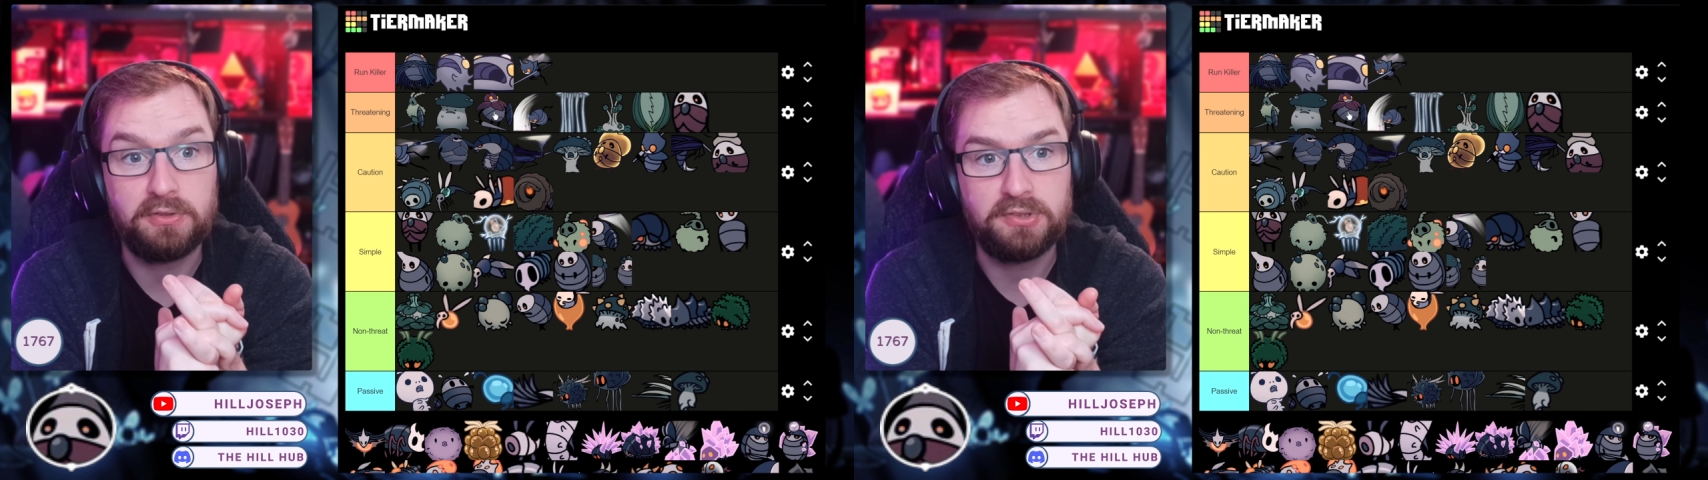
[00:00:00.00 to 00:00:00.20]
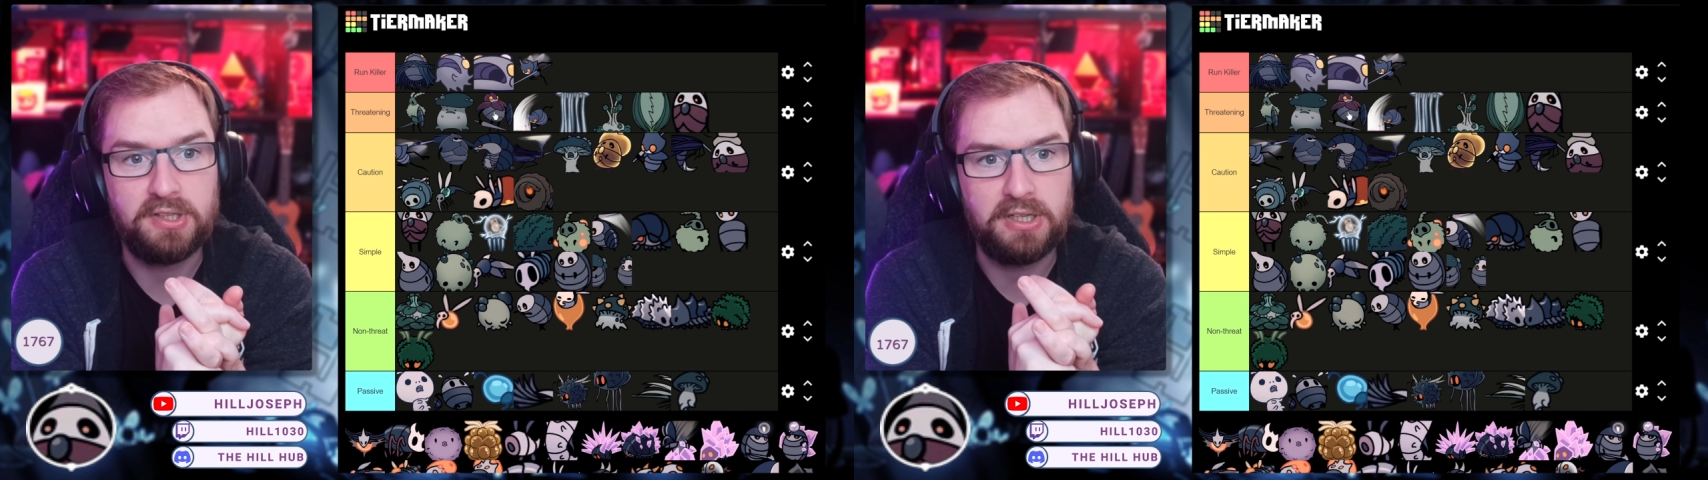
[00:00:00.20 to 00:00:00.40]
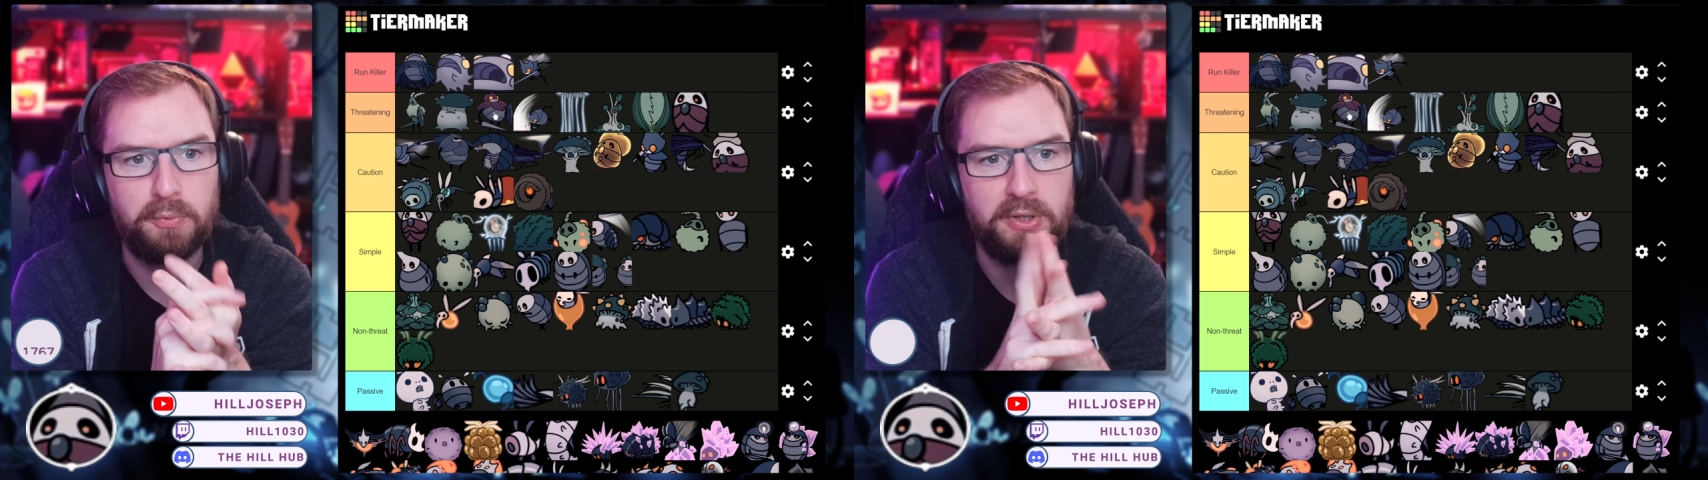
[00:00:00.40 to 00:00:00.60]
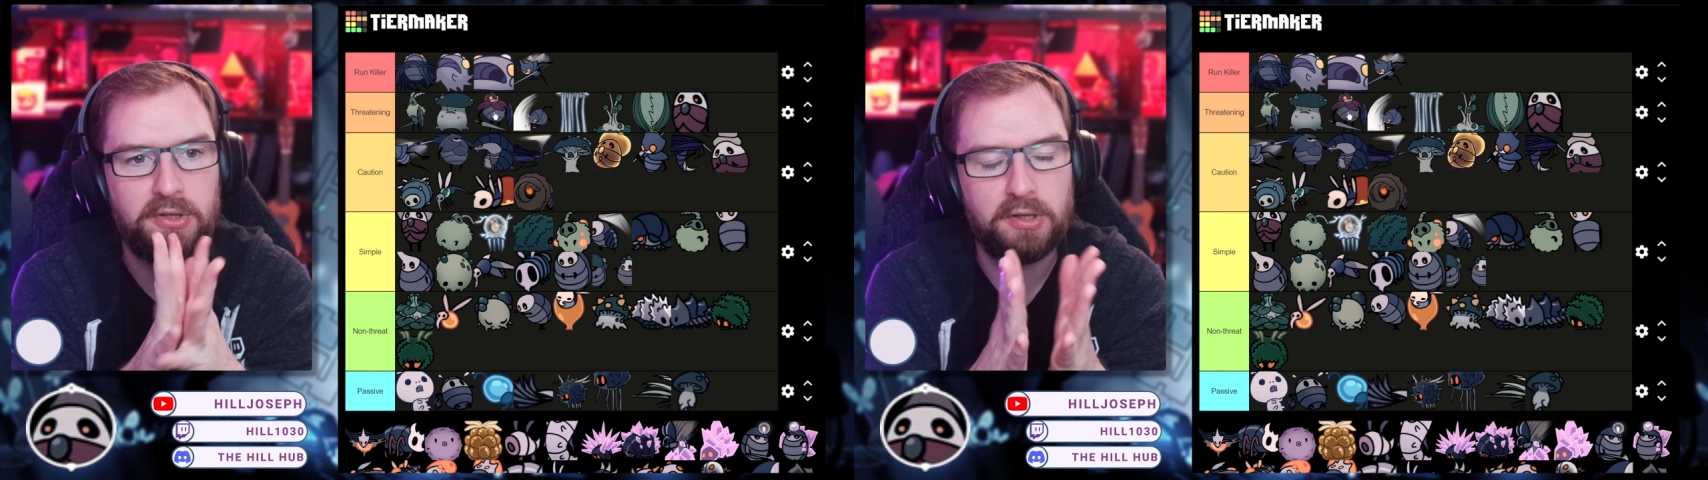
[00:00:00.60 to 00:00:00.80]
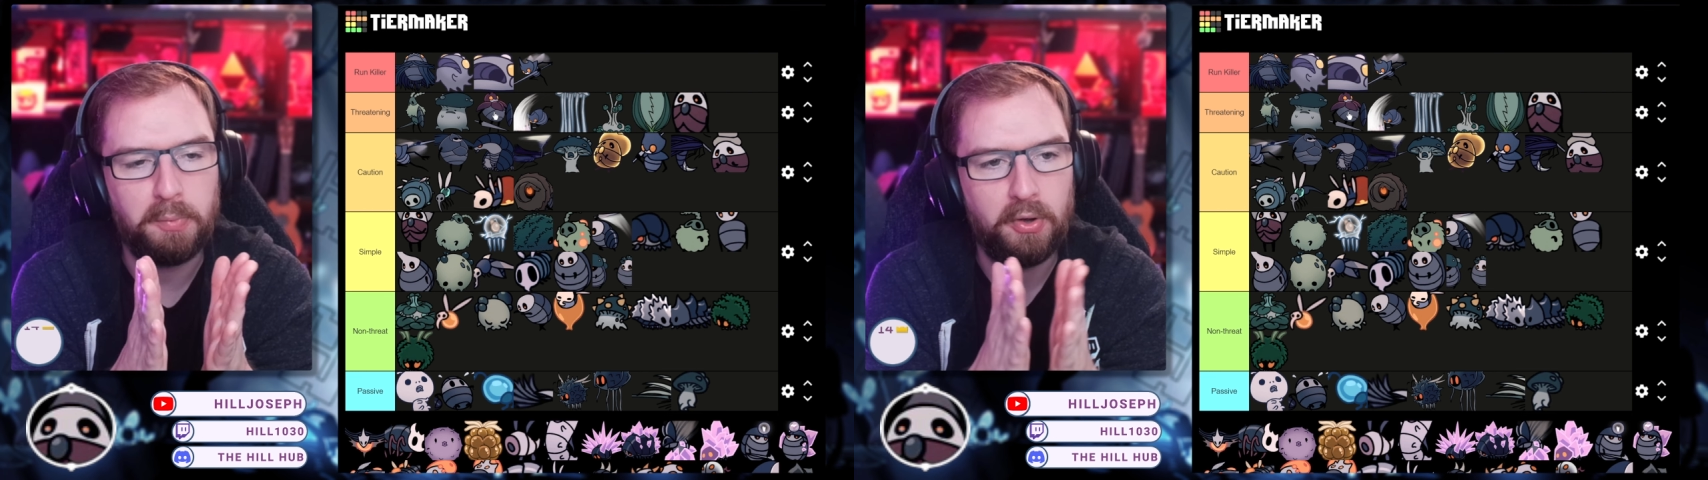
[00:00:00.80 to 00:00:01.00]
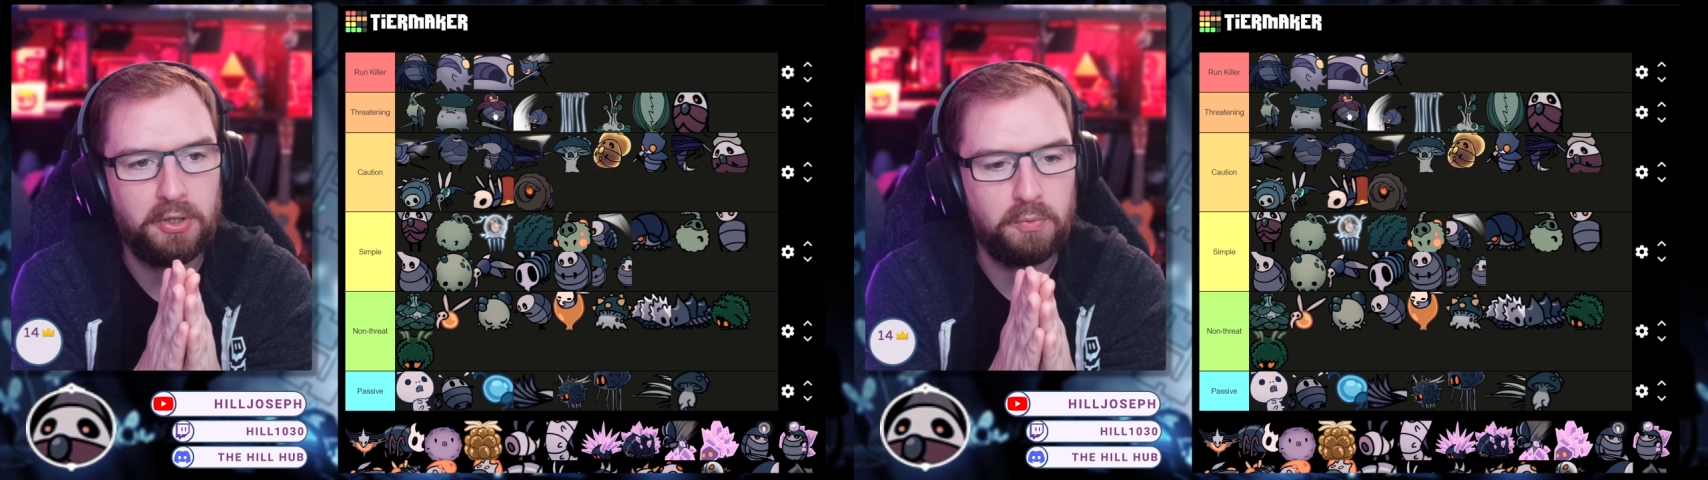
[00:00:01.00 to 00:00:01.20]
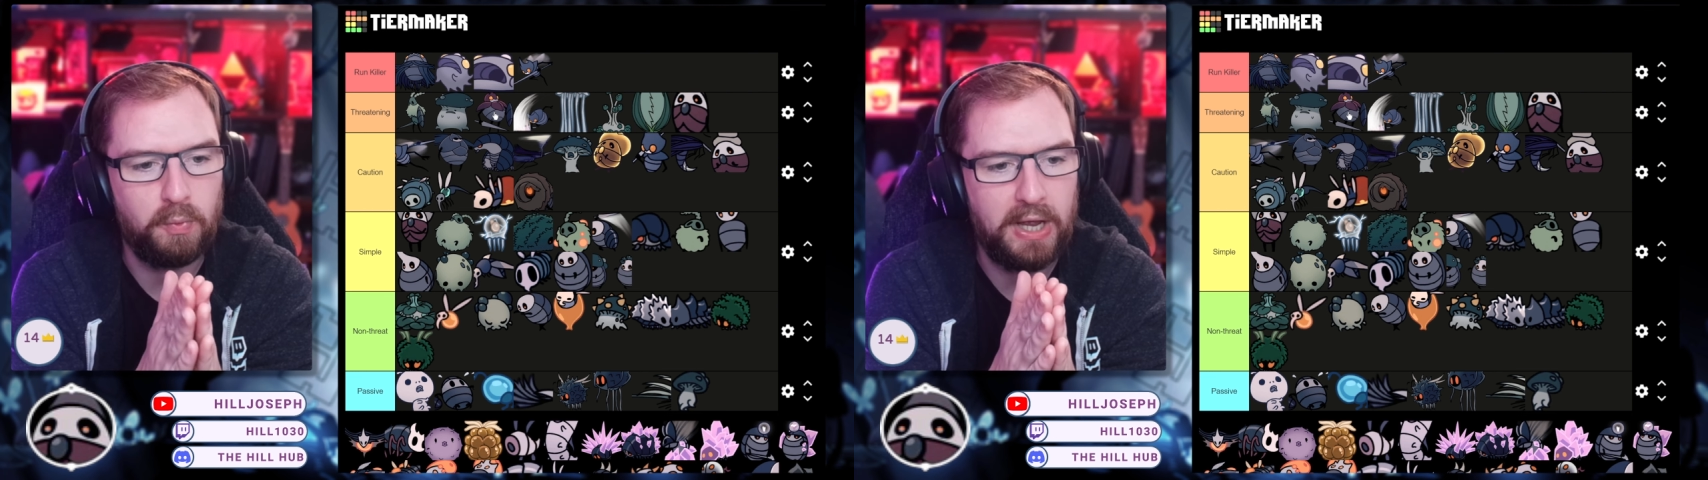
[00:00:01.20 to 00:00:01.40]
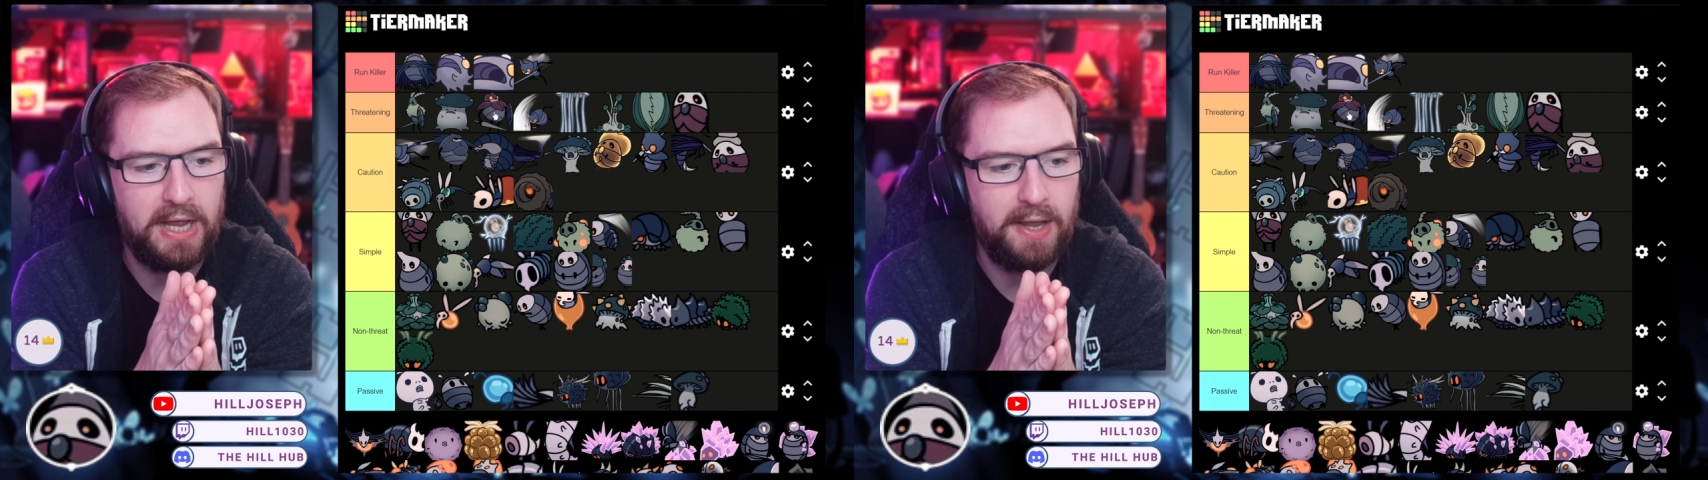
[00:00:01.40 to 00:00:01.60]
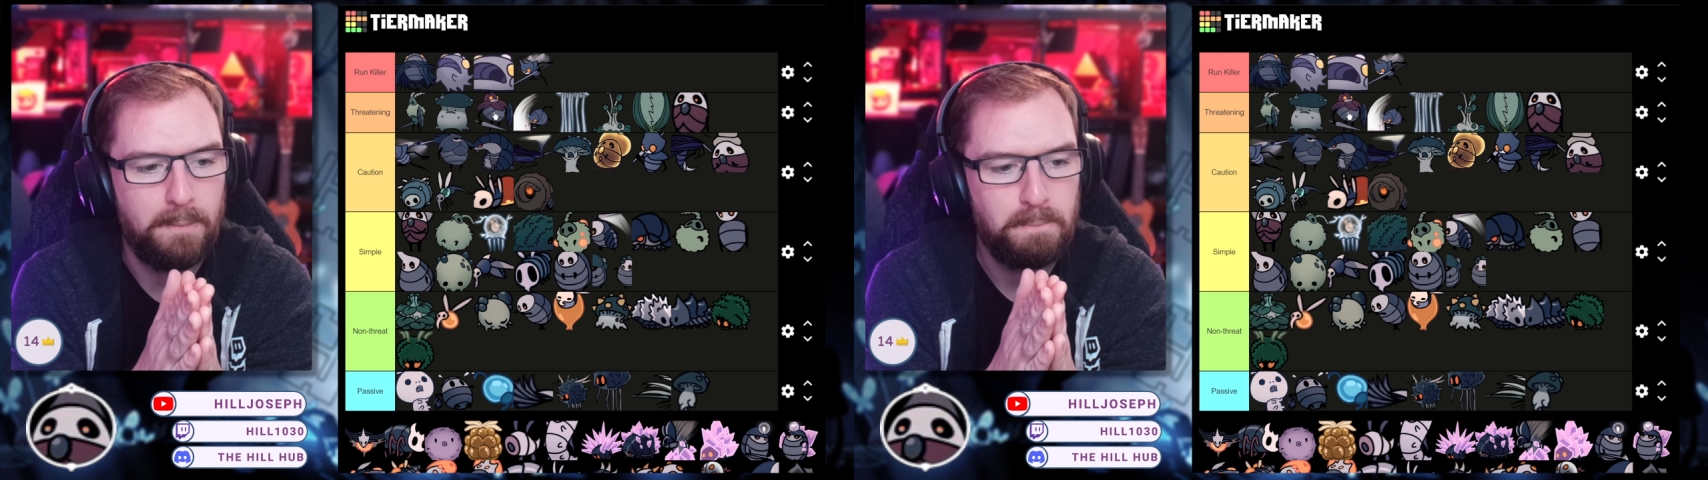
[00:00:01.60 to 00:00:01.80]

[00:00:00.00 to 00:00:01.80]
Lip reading: to deal with, to the point where